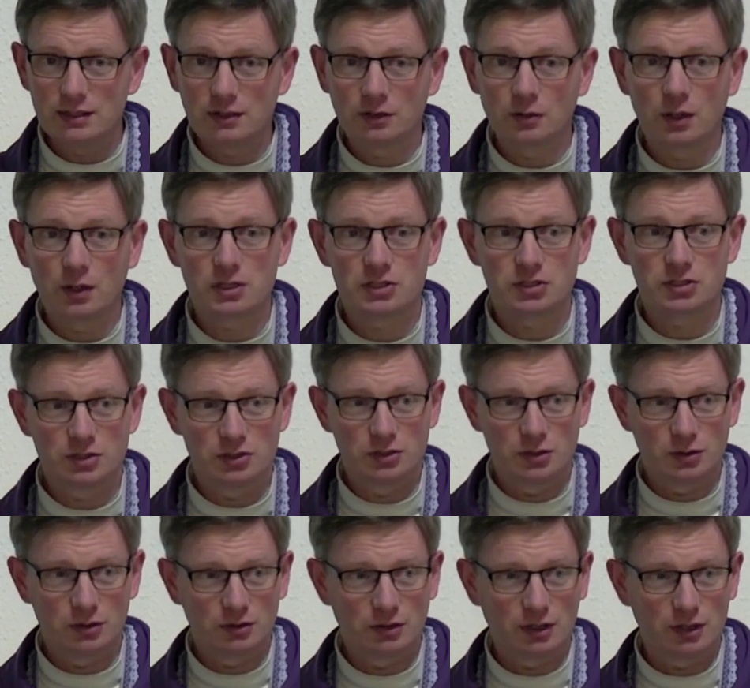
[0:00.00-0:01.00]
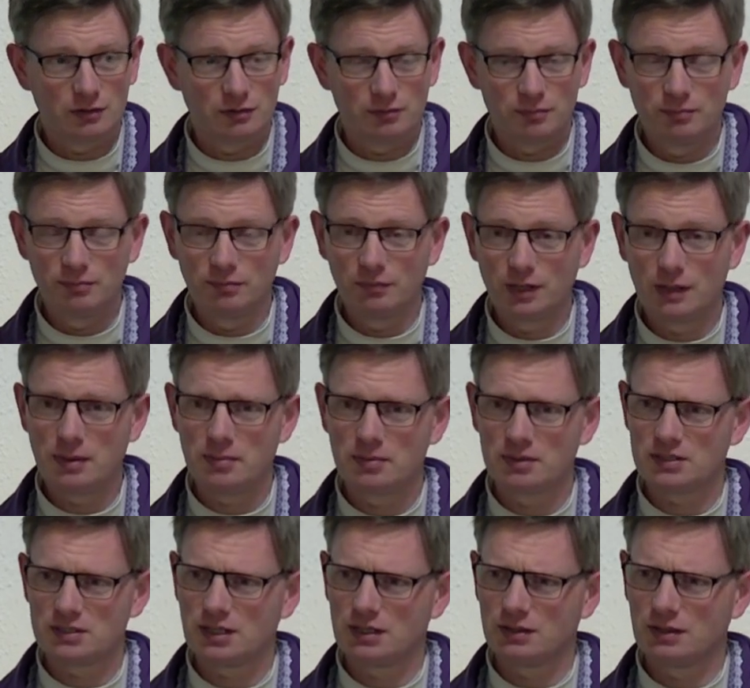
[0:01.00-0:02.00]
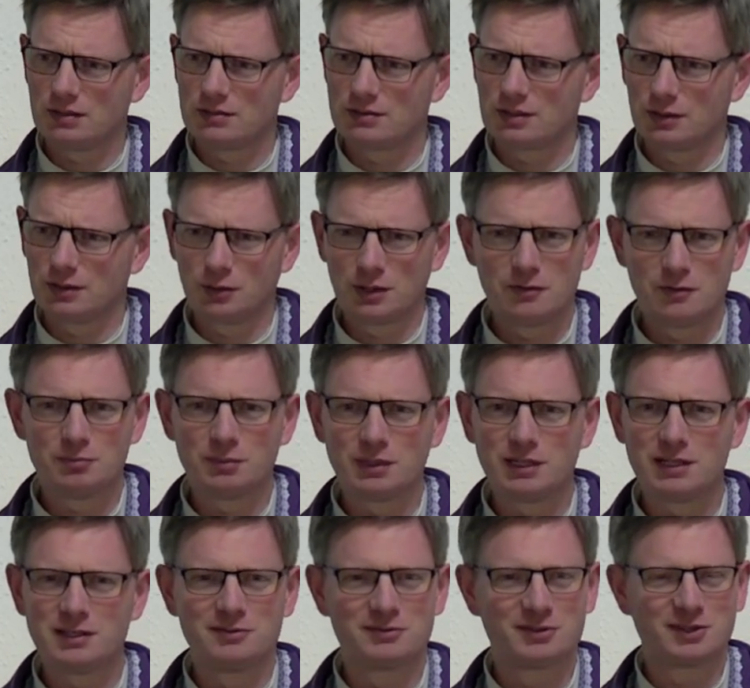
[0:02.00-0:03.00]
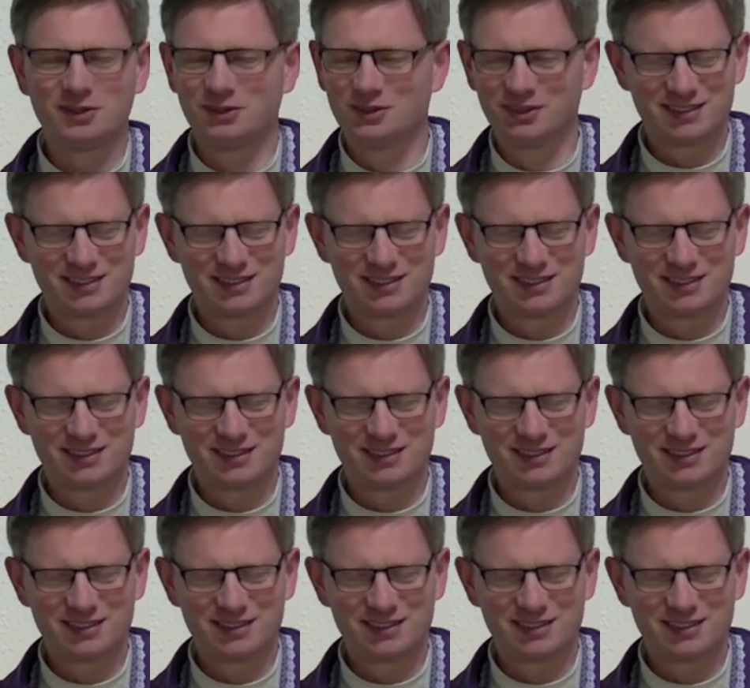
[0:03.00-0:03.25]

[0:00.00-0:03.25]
question, you can kind of get people to say things they don't even believe, you know.